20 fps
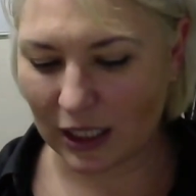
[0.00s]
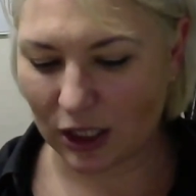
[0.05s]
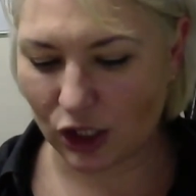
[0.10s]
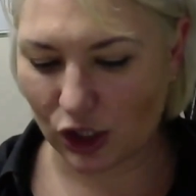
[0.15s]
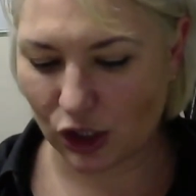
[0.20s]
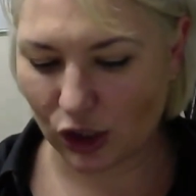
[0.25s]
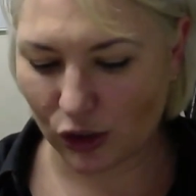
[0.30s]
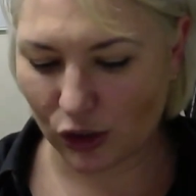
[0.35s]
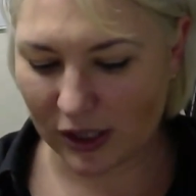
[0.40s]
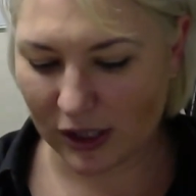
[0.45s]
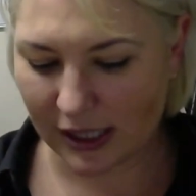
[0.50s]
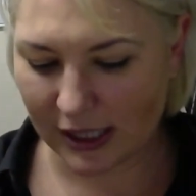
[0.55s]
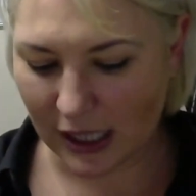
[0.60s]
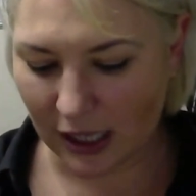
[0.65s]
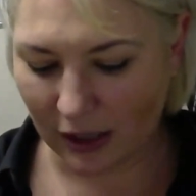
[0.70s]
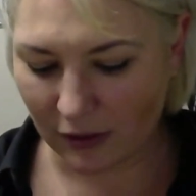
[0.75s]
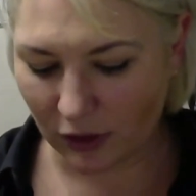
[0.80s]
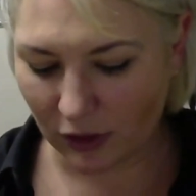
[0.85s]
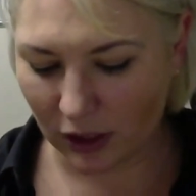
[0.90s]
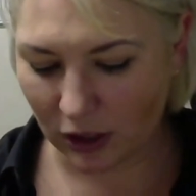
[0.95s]
a
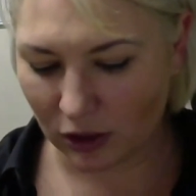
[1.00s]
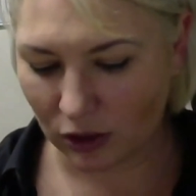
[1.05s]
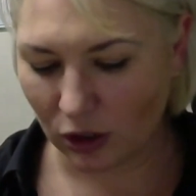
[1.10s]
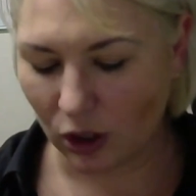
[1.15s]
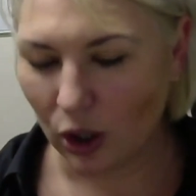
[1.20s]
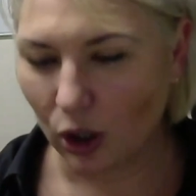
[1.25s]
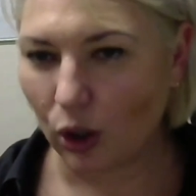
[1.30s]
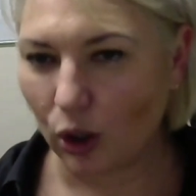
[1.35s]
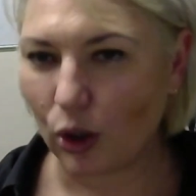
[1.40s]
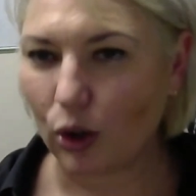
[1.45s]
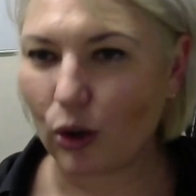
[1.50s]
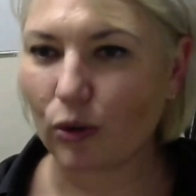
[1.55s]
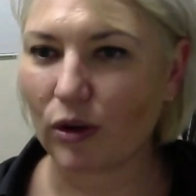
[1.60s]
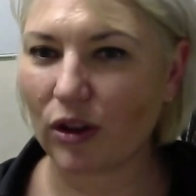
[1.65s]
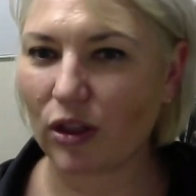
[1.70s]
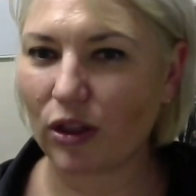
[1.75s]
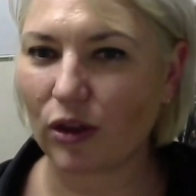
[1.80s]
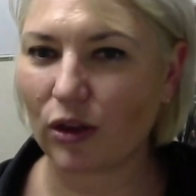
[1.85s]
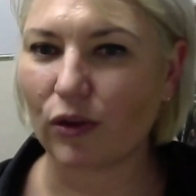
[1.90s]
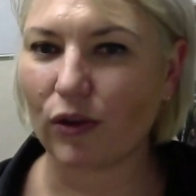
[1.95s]
2.7 or a
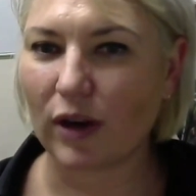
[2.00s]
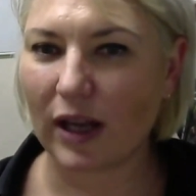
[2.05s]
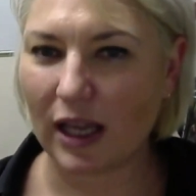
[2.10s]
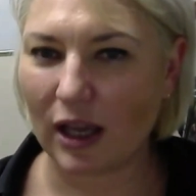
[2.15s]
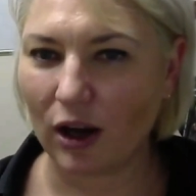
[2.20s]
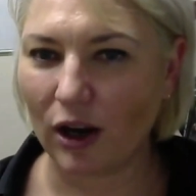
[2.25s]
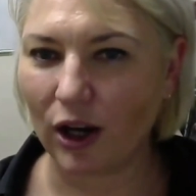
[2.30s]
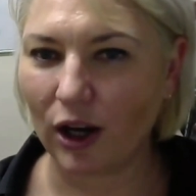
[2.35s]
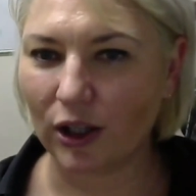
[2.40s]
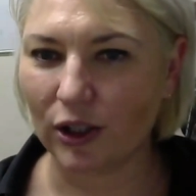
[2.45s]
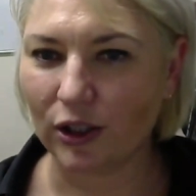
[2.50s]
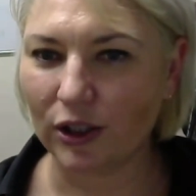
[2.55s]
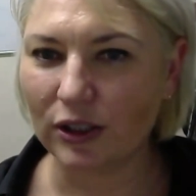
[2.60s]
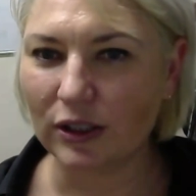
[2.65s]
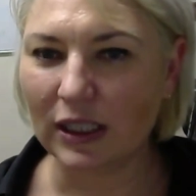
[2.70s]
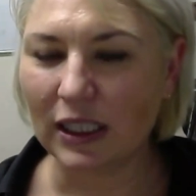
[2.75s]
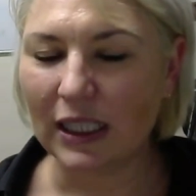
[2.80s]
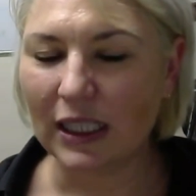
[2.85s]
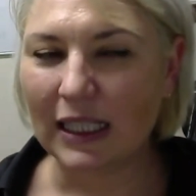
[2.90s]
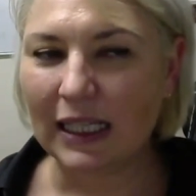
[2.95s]
3.0.
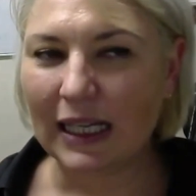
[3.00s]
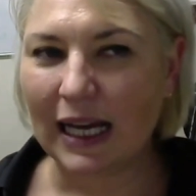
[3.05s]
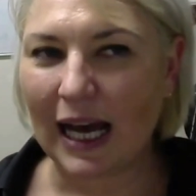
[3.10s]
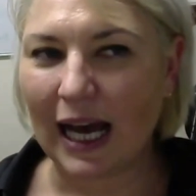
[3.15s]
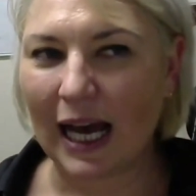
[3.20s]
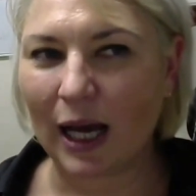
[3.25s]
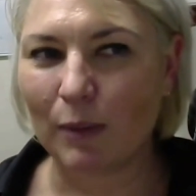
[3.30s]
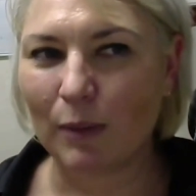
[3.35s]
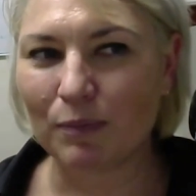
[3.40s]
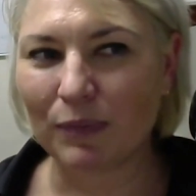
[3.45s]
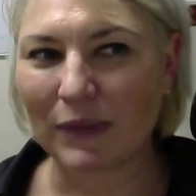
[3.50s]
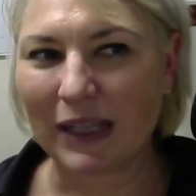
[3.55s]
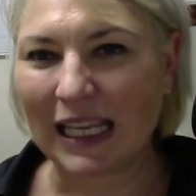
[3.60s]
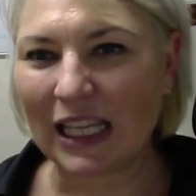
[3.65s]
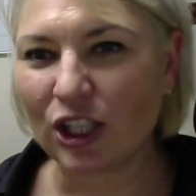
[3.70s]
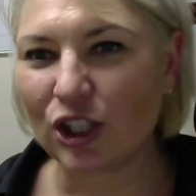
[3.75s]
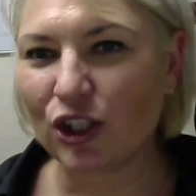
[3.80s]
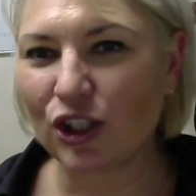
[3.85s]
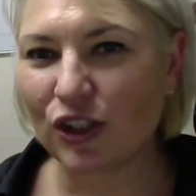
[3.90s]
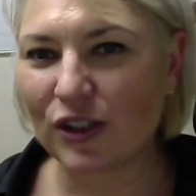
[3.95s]

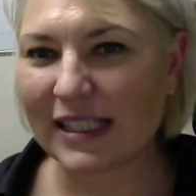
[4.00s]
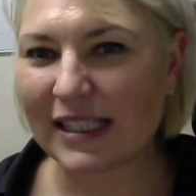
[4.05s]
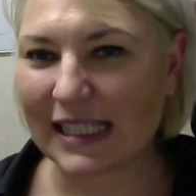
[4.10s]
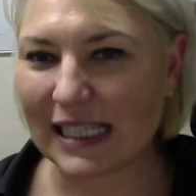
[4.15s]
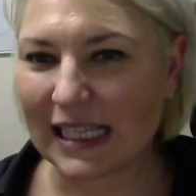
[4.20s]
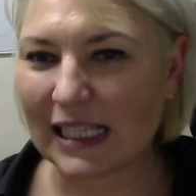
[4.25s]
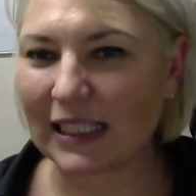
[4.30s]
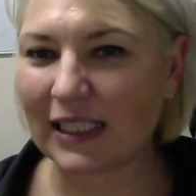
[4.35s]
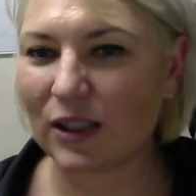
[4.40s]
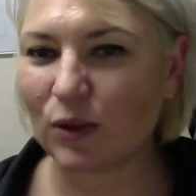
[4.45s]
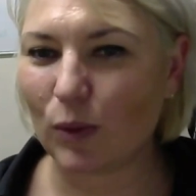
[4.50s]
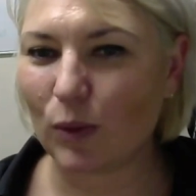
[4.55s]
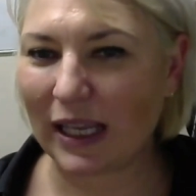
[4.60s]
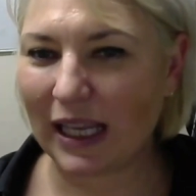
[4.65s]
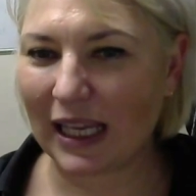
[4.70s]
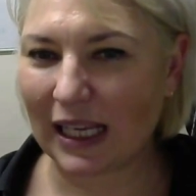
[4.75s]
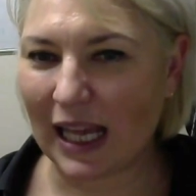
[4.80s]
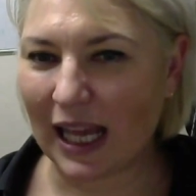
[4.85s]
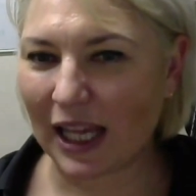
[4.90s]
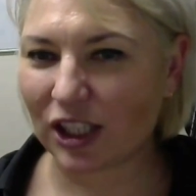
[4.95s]
In New Zealand, we
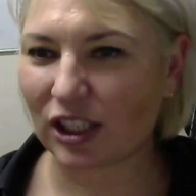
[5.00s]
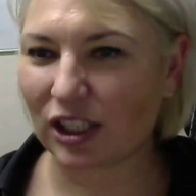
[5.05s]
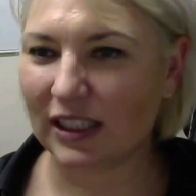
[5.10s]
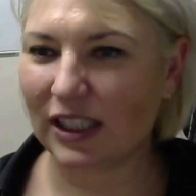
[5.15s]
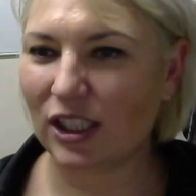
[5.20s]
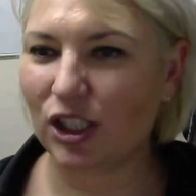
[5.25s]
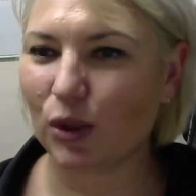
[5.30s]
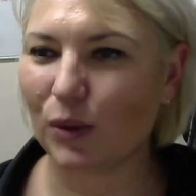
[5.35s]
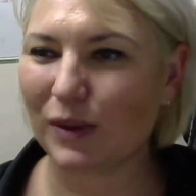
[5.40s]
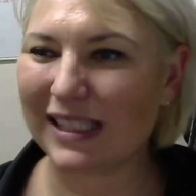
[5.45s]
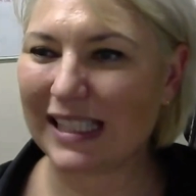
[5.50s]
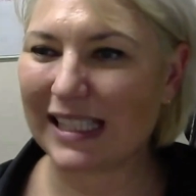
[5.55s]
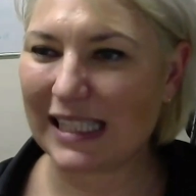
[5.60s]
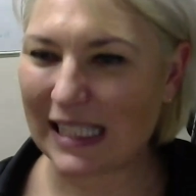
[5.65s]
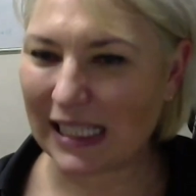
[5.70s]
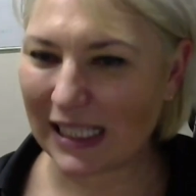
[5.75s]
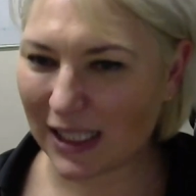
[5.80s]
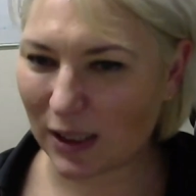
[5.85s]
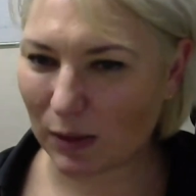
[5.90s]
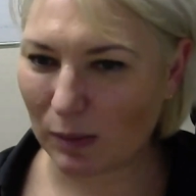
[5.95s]
can actually do a
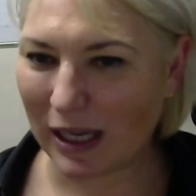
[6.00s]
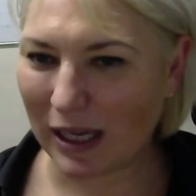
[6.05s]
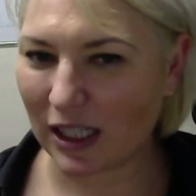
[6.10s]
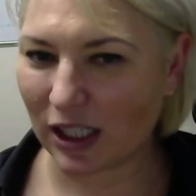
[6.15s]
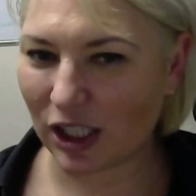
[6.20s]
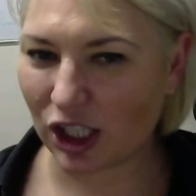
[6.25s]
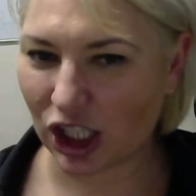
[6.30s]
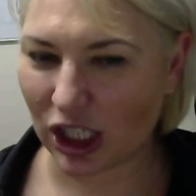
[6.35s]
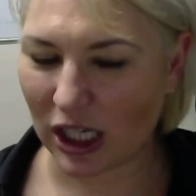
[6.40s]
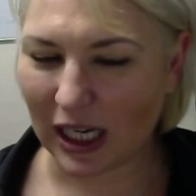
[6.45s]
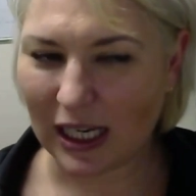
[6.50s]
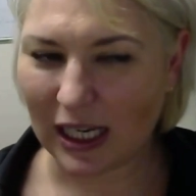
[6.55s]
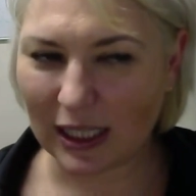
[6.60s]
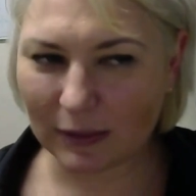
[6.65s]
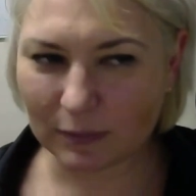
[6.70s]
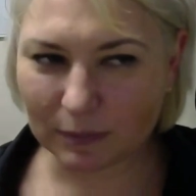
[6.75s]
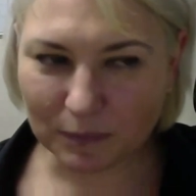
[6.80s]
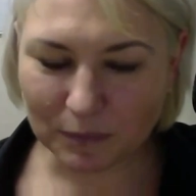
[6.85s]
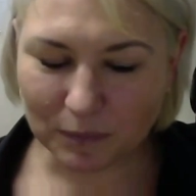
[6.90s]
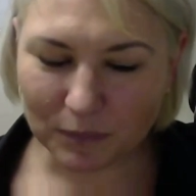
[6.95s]
6 meter
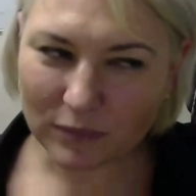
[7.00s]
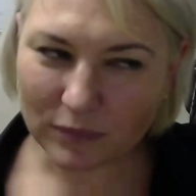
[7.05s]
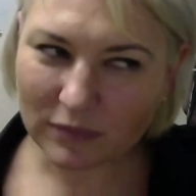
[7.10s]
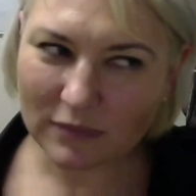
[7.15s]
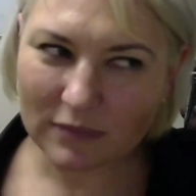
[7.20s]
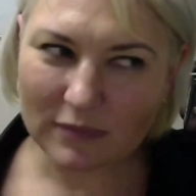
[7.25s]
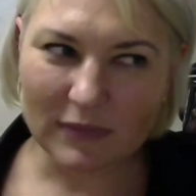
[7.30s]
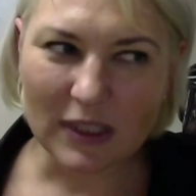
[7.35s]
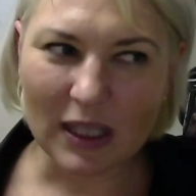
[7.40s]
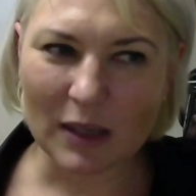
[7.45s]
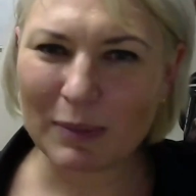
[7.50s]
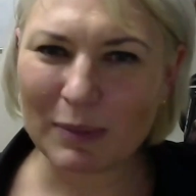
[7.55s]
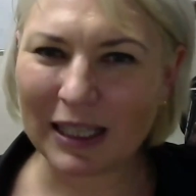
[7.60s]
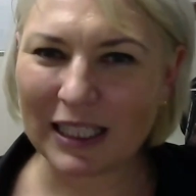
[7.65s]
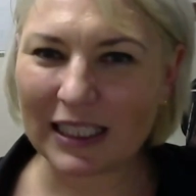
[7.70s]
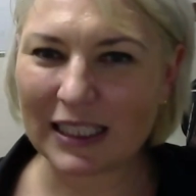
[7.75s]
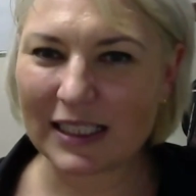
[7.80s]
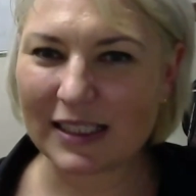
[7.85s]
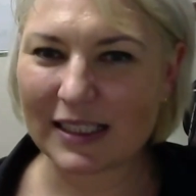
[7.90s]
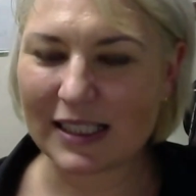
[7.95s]
sheet,
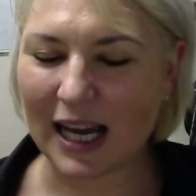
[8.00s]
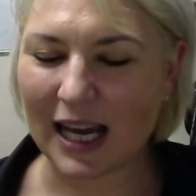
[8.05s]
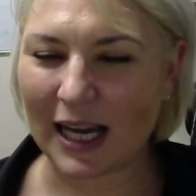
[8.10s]
but